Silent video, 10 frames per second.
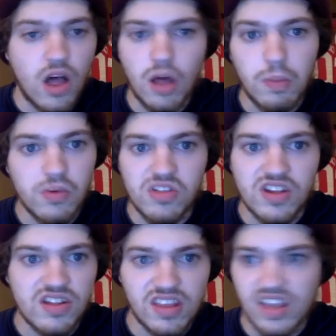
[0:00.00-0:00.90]
all
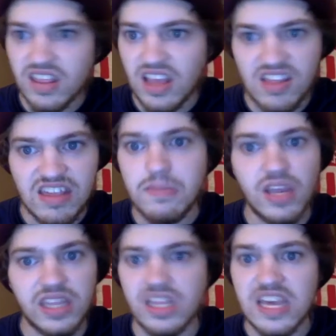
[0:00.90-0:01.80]
postseason, and they seemed
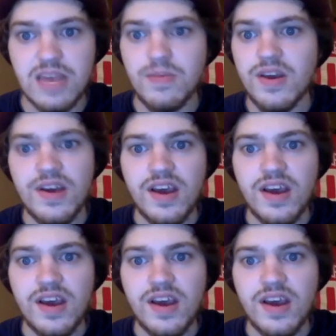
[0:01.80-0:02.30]
like the team